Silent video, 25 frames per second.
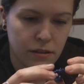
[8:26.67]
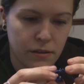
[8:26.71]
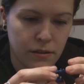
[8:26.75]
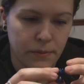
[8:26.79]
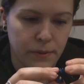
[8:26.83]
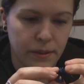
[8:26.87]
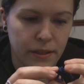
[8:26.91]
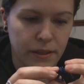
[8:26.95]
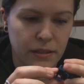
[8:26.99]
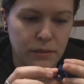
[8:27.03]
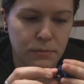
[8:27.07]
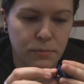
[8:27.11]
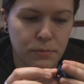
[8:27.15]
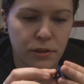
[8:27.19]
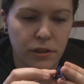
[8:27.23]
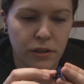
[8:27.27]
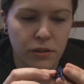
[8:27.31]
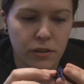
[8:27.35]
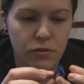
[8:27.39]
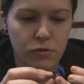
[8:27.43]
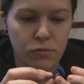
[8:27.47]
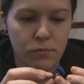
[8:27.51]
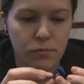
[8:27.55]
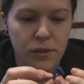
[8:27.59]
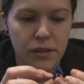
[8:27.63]
I mean, that's a pretty
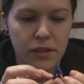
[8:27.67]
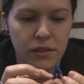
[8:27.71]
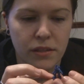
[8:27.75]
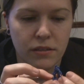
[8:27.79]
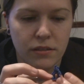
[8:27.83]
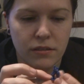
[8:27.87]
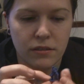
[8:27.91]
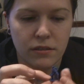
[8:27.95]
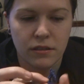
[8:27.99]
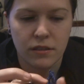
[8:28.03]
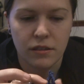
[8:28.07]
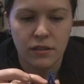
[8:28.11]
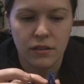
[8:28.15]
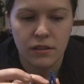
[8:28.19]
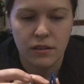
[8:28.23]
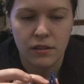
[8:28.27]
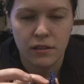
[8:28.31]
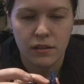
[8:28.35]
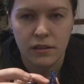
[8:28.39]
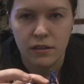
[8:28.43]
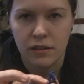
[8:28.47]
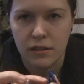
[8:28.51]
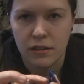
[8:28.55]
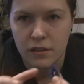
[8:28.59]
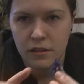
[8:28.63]
cool piece.
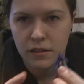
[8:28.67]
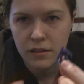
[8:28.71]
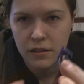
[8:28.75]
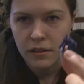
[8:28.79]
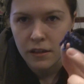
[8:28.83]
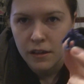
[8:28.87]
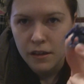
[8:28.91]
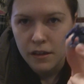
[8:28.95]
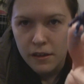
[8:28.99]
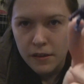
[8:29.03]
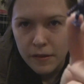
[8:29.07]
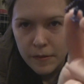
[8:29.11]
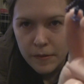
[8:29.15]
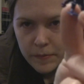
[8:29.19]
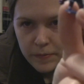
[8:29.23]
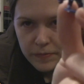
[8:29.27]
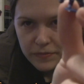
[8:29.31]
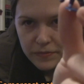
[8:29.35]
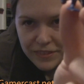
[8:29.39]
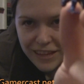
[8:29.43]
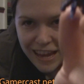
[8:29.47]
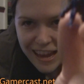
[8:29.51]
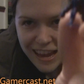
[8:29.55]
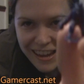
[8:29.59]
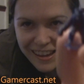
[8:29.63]

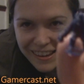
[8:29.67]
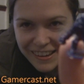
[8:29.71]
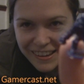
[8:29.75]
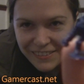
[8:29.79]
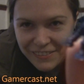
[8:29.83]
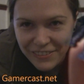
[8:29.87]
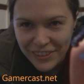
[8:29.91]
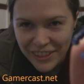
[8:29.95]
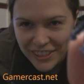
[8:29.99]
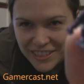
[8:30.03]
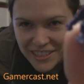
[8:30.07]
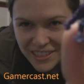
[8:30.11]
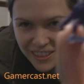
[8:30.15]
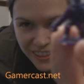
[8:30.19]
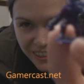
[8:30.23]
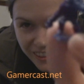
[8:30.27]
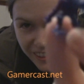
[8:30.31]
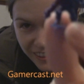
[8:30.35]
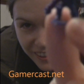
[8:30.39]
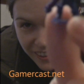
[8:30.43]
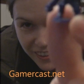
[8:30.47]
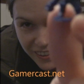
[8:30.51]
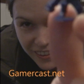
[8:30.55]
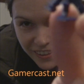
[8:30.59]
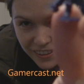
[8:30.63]
Very
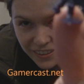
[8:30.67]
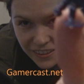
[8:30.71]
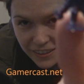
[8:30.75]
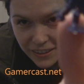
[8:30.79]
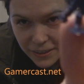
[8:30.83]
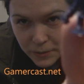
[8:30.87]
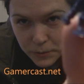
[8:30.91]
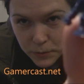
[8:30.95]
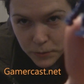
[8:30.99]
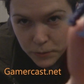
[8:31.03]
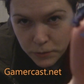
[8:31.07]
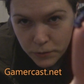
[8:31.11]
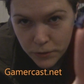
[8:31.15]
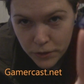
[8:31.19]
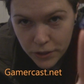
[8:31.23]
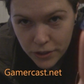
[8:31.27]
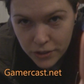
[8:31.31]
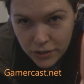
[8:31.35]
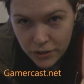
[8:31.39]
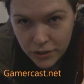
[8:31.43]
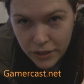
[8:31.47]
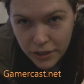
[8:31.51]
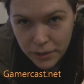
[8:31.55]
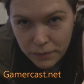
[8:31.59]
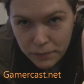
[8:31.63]
tiny. Come on,
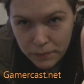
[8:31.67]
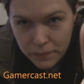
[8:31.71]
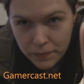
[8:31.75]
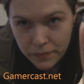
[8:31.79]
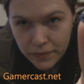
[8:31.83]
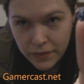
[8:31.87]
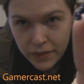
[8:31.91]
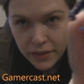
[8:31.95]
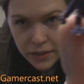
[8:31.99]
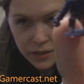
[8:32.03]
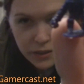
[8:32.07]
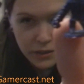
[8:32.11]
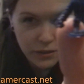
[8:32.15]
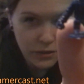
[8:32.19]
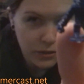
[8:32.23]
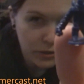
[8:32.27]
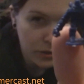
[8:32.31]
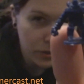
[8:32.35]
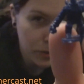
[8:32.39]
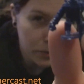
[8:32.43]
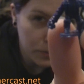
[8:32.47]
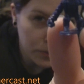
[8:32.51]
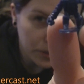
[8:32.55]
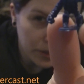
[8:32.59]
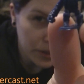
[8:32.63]
focus on him,
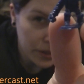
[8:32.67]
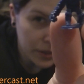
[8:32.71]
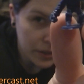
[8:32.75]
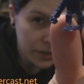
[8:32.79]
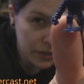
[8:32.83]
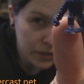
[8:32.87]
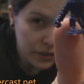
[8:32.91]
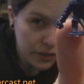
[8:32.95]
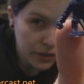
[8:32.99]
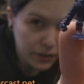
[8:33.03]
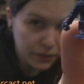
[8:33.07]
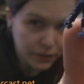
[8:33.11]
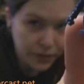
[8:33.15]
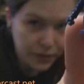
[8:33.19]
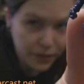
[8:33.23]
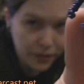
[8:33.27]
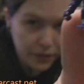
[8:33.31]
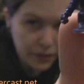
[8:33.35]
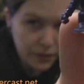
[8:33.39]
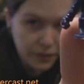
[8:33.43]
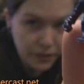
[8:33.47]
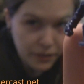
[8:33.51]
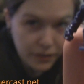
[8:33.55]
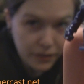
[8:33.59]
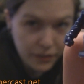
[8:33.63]
not on me. There we go.
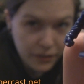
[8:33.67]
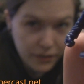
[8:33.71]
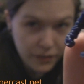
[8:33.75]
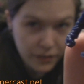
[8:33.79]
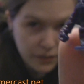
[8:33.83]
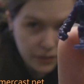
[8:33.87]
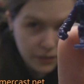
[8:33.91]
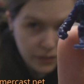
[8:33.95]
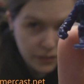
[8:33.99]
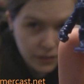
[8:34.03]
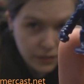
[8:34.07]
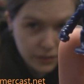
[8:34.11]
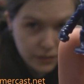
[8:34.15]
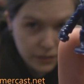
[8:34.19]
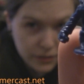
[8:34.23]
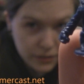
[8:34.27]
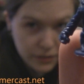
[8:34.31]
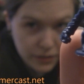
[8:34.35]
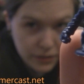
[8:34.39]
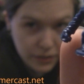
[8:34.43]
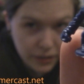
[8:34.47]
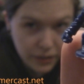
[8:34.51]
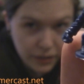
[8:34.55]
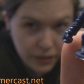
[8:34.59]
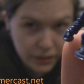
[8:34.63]

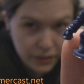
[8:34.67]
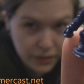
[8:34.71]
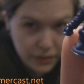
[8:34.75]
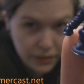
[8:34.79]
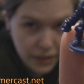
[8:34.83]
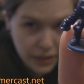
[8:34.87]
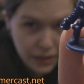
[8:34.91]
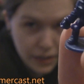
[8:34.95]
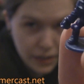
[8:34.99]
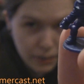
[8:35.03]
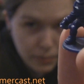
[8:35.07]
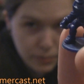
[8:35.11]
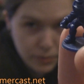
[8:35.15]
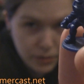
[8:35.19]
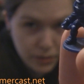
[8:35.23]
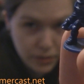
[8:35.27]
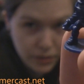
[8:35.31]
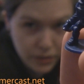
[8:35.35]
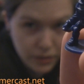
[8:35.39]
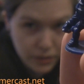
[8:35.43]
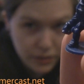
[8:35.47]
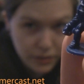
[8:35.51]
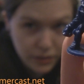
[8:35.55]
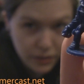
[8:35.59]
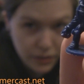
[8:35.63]
There you go. He's
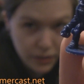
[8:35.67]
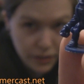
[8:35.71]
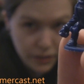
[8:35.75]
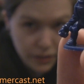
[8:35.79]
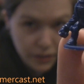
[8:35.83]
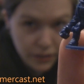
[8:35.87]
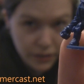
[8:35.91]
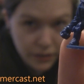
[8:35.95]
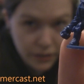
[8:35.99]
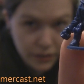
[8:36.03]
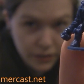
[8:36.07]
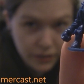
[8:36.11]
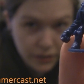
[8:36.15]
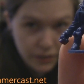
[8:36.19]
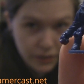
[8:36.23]
absolutely tiny,